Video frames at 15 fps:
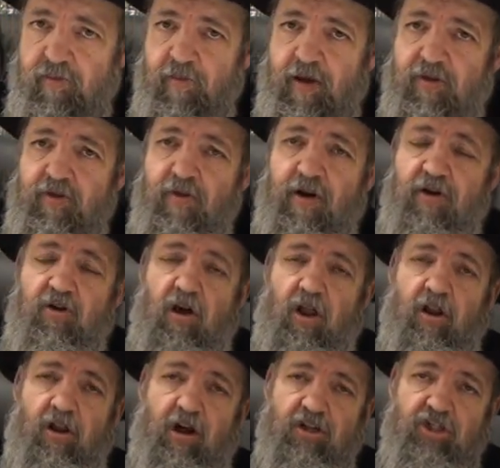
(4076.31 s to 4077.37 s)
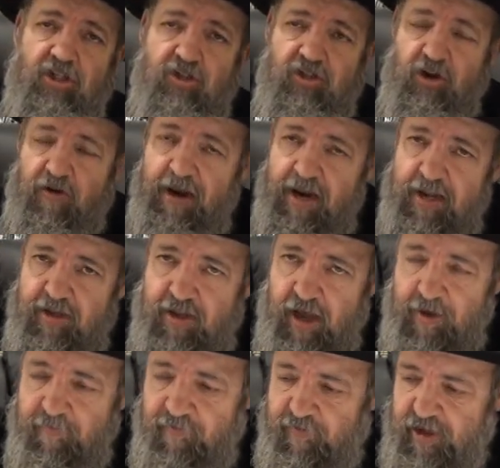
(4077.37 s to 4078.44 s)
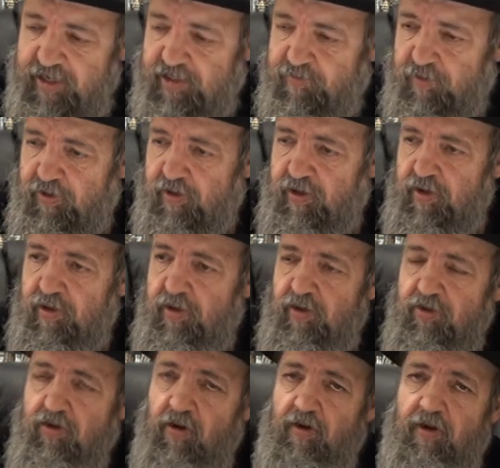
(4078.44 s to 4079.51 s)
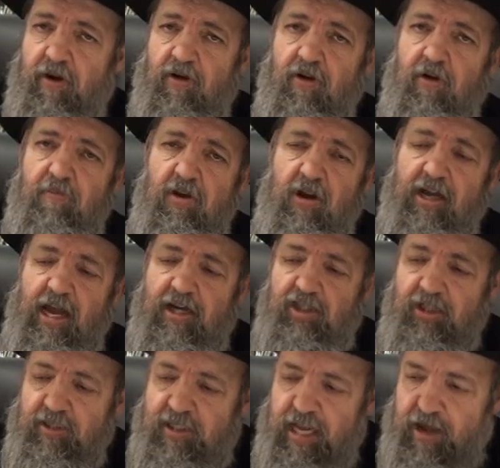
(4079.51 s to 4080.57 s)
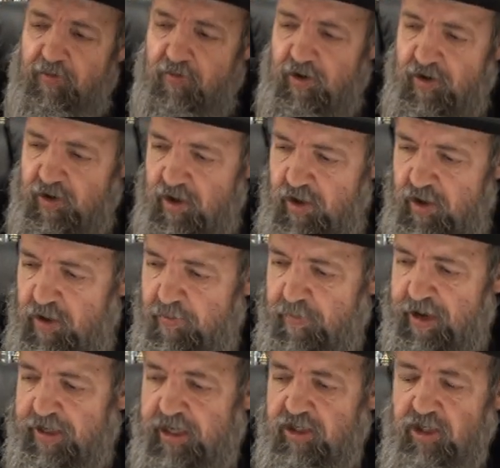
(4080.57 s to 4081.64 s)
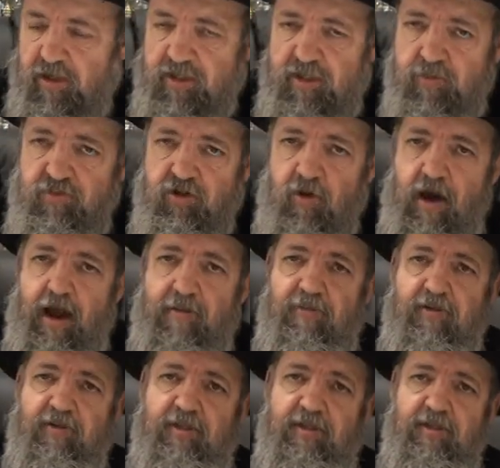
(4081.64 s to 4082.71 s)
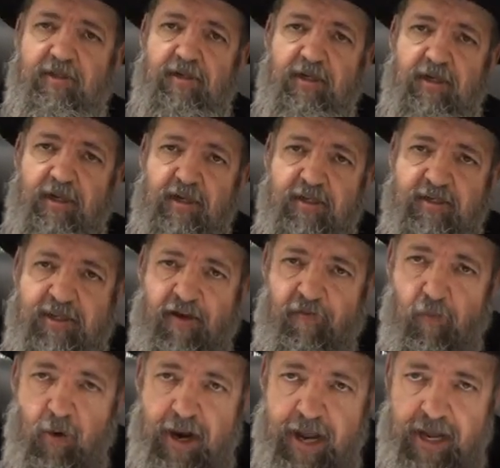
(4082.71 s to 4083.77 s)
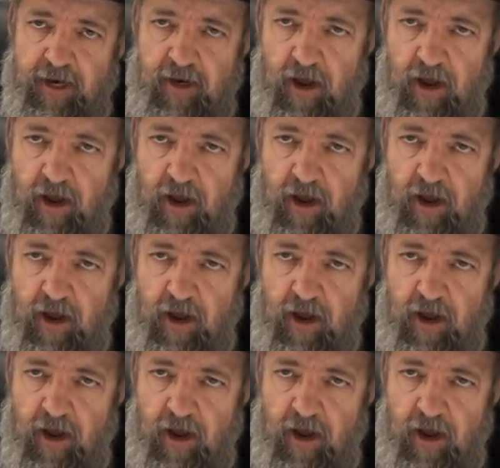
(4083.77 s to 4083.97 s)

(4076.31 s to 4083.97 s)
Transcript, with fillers: whether you're on Kol Halashon Torah, anytime, Facebook, Torah Communications Network, my digital subscribers, 718